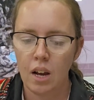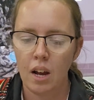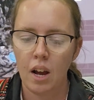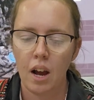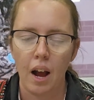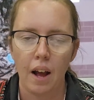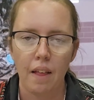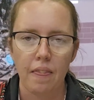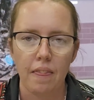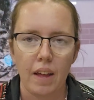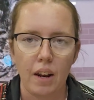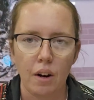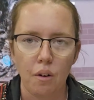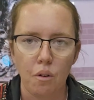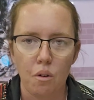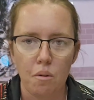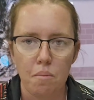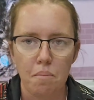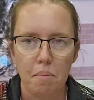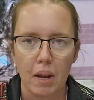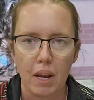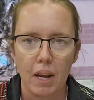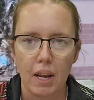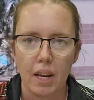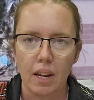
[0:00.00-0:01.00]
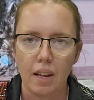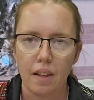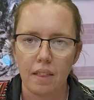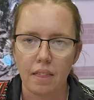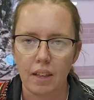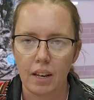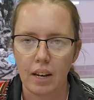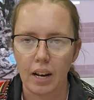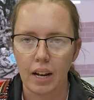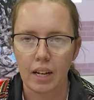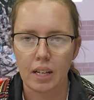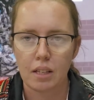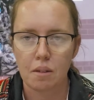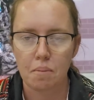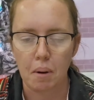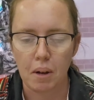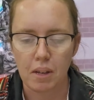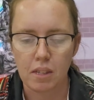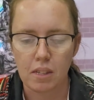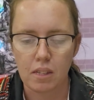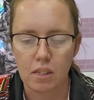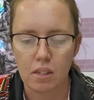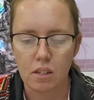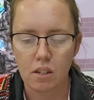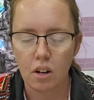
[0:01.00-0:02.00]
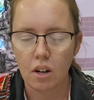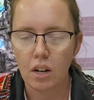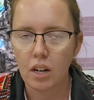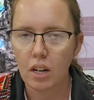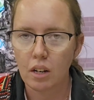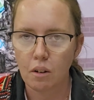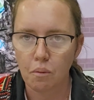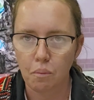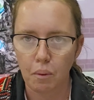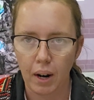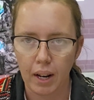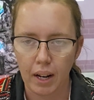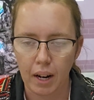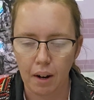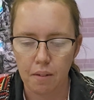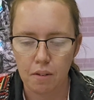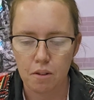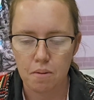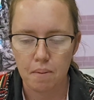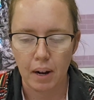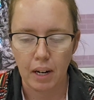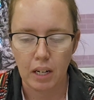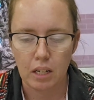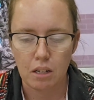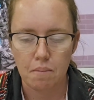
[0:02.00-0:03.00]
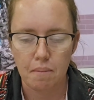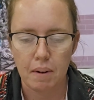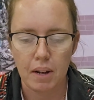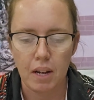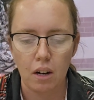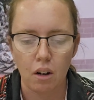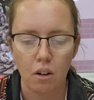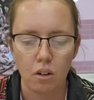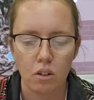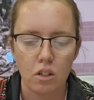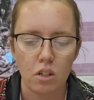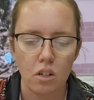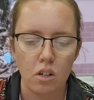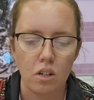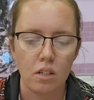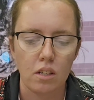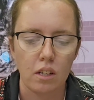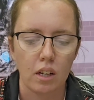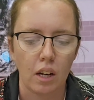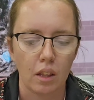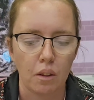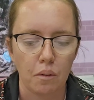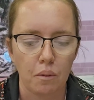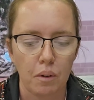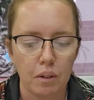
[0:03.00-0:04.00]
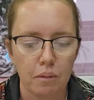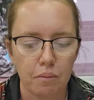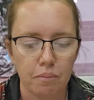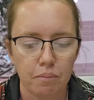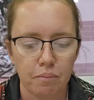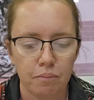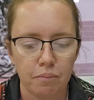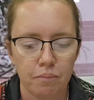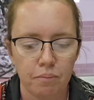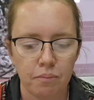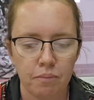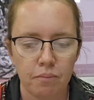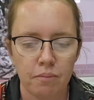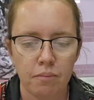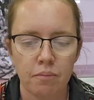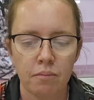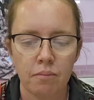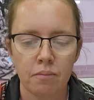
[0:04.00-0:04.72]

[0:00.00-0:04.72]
And then it would be the next person's turn, and when it comes back to me, I'll choose another one.